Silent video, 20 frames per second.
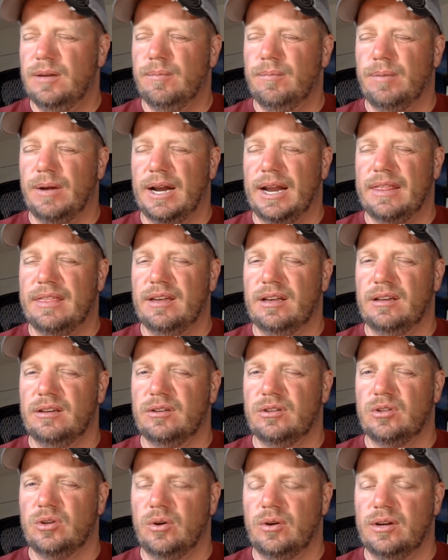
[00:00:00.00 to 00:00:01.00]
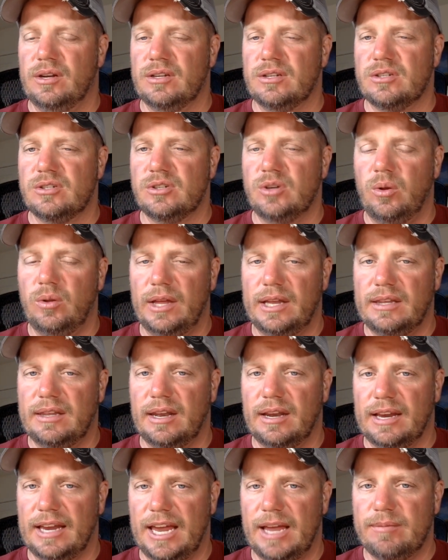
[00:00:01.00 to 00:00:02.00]
But I think Toyota is so late to
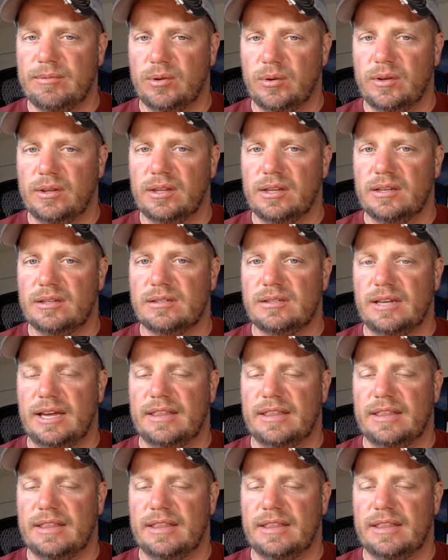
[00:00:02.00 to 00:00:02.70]
the game doing this.